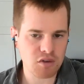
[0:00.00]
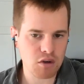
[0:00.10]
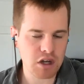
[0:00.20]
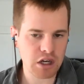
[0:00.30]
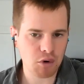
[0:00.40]
you
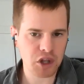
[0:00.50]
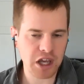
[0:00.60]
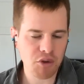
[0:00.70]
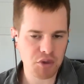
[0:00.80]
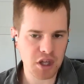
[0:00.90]
getting really
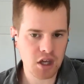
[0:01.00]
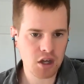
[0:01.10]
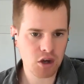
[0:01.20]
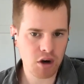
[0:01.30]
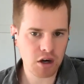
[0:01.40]
healthy,
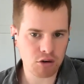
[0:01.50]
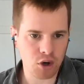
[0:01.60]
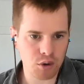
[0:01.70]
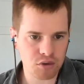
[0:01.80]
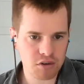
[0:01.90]
your hair
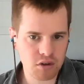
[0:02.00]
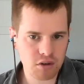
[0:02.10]
grows.